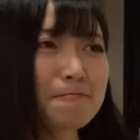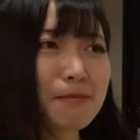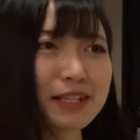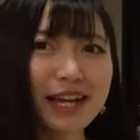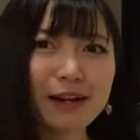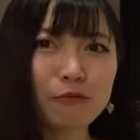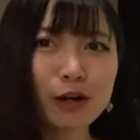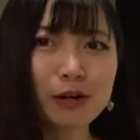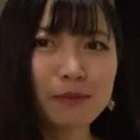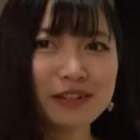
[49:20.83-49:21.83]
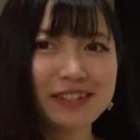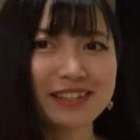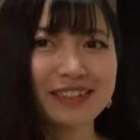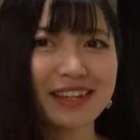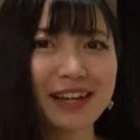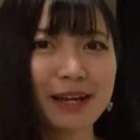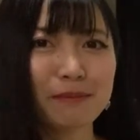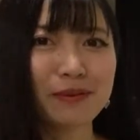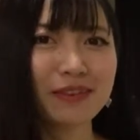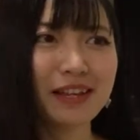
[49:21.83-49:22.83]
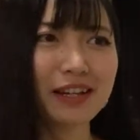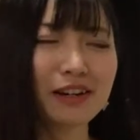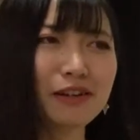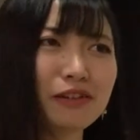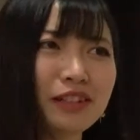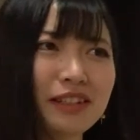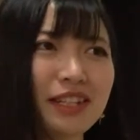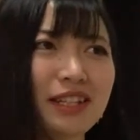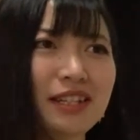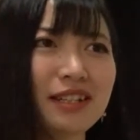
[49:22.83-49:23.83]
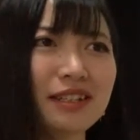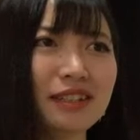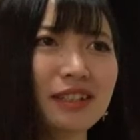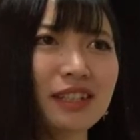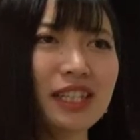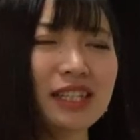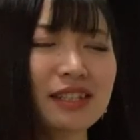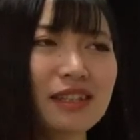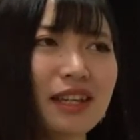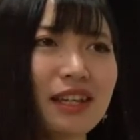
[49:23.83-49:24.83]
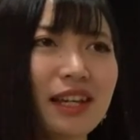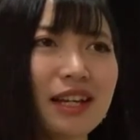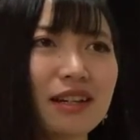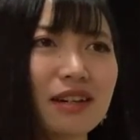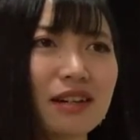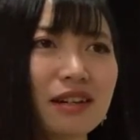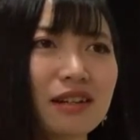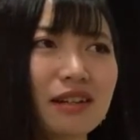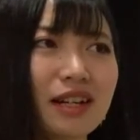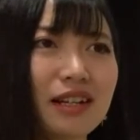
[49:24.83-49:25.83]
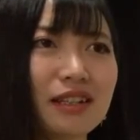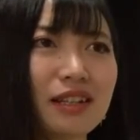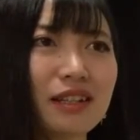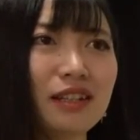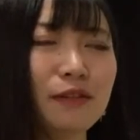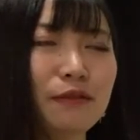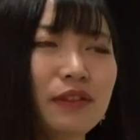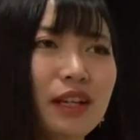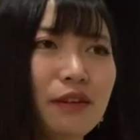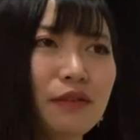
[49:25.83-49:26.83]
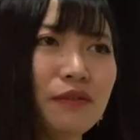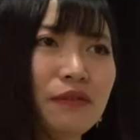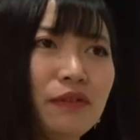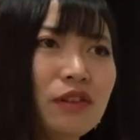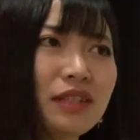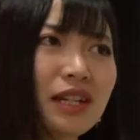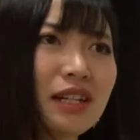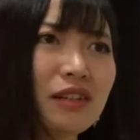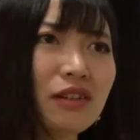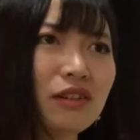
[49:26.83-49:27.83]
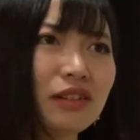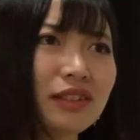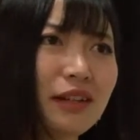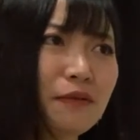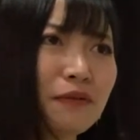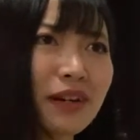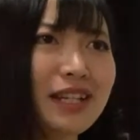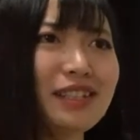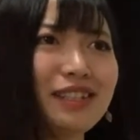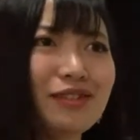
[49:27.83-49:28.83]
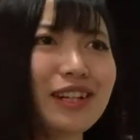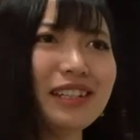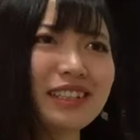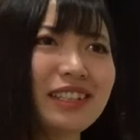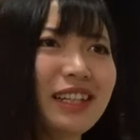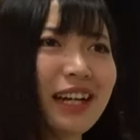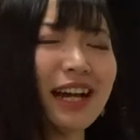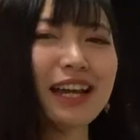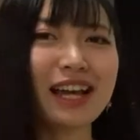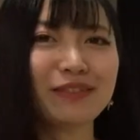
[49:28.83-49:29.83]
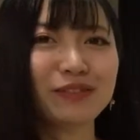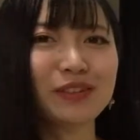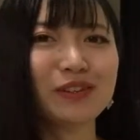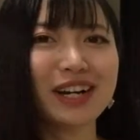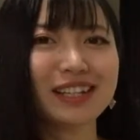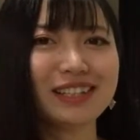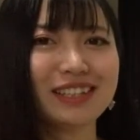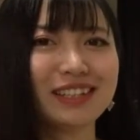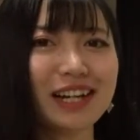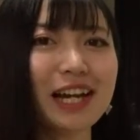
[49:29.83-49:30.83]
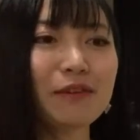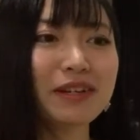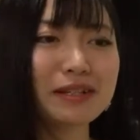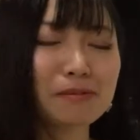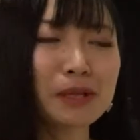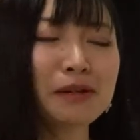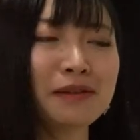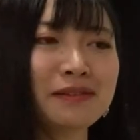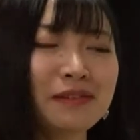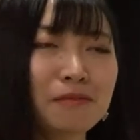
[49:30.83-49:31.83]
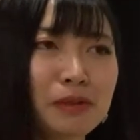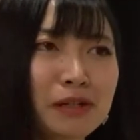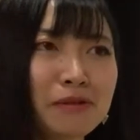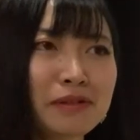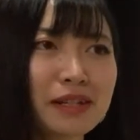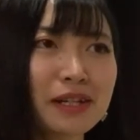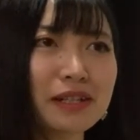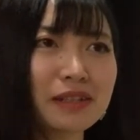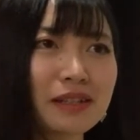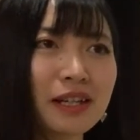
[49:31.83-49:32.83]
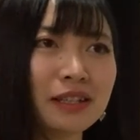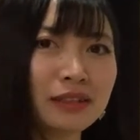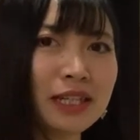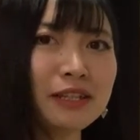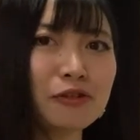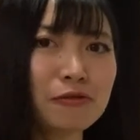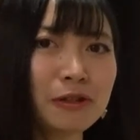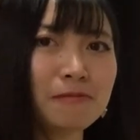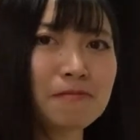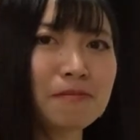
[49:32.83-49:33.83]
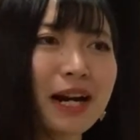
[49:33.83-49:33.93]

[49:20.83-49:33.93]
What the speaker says: But I worry about something happen, like oh, the kids they get like if they fall down or they fight each other. I have no idea. I have experience like teaching.